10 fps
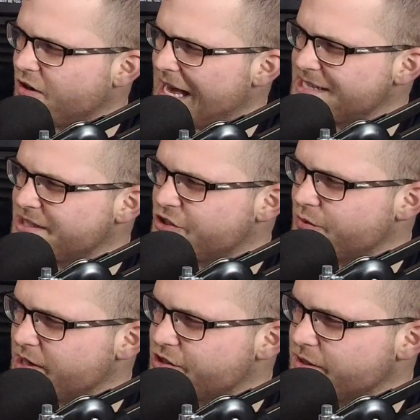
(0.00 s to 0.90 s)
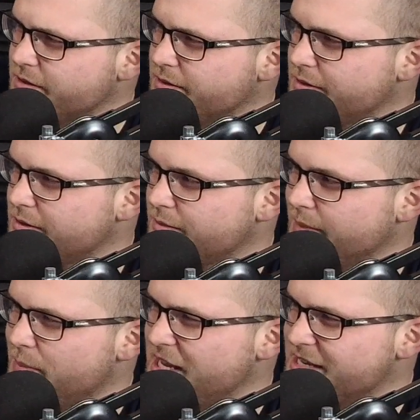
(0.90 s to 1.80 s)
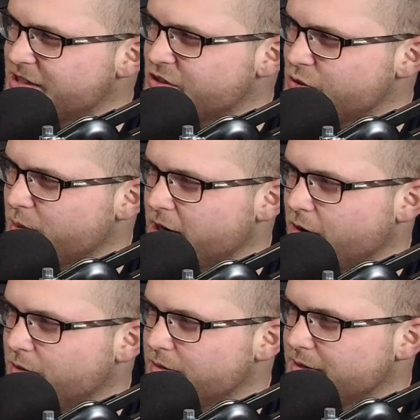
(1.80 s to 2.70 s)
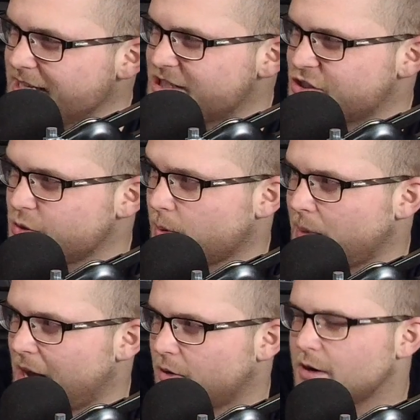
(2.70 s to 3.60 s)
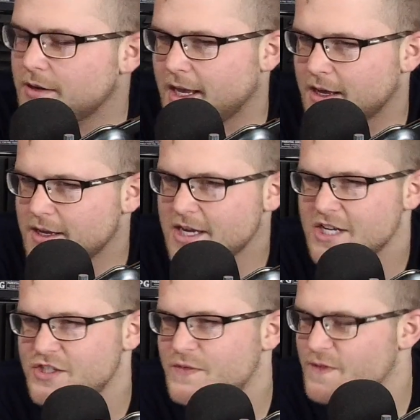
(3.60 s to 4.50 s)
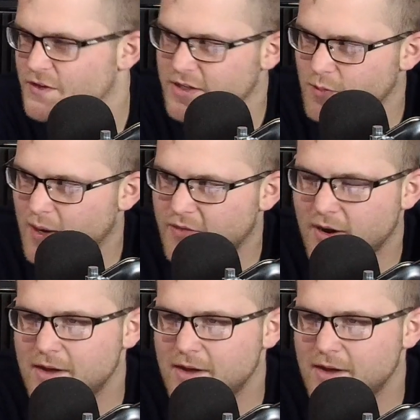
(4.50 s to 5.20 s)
glass situation. Maybe he is a superhero. Oh, is that that's his a superpower? Power? Yeah, it's just feeling the weather